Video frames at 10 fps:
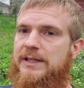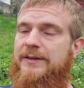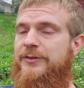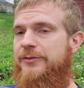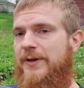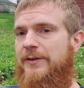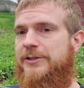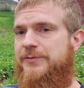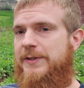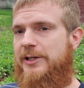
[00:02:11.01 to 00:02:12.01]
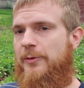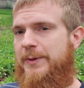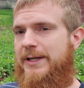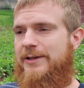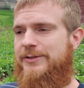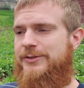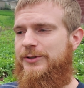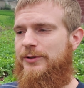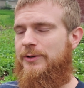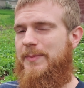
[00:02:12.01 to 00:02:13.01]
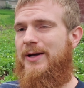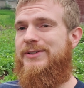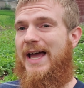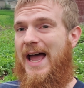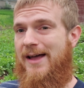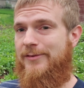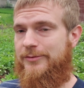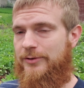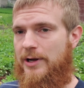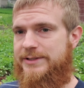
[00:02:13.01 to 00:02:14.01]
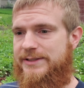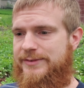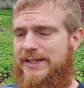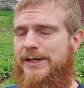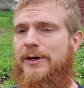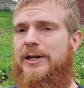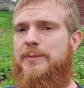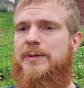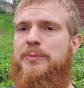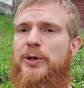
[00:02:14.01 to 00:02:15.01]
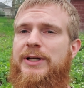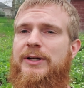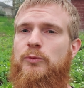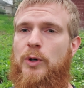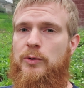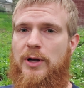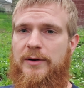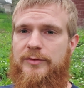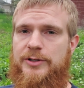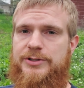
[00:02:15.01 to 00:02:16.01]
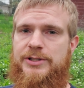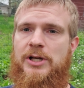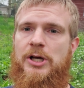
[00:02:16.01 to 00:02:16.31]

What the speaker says: If you found this video because you're about to have a frost event, I'd recommend putting row covers